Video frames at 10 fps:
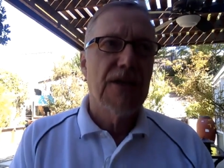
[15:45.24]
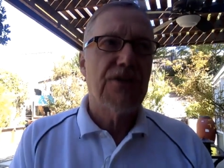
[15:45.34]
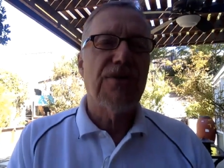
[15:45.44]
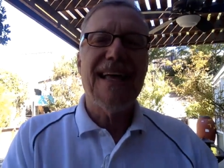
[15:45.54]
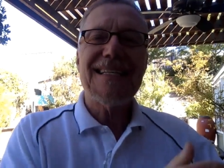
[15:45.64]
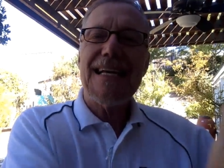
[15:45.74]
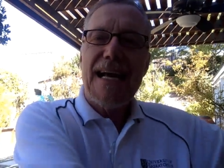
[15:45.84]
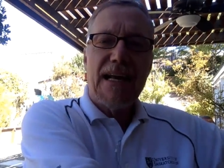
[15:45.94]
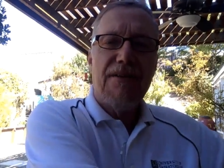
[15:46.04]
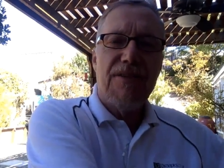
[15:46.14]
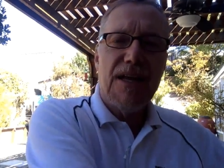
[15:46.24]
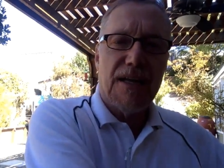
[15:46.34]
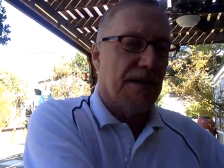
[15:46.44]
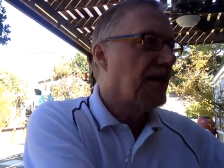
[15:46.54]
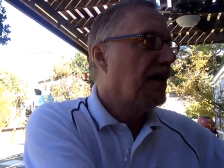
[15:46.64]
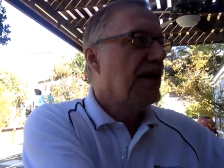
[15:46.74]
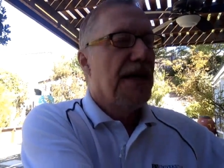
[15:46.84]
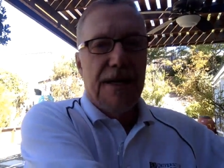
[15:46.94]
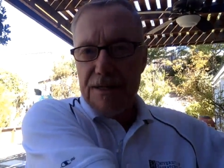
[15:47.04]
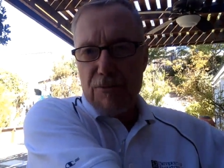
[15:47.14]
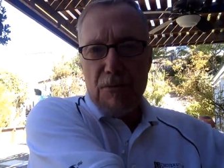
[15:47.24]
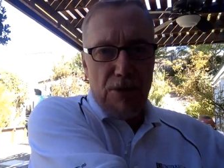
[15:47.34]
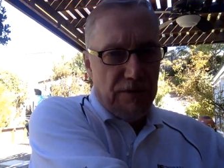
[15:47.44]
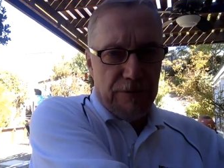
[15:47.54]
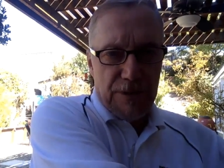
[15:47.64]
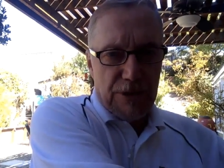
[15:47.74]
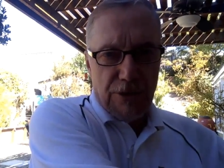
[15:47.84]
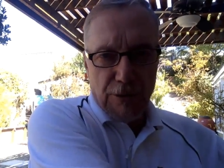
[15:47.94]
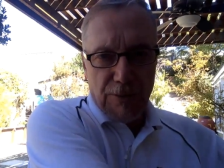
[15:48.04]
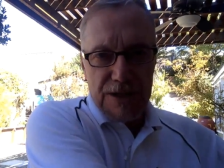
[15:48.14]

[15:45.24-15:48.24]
so that's a negative thing. Removed from the group.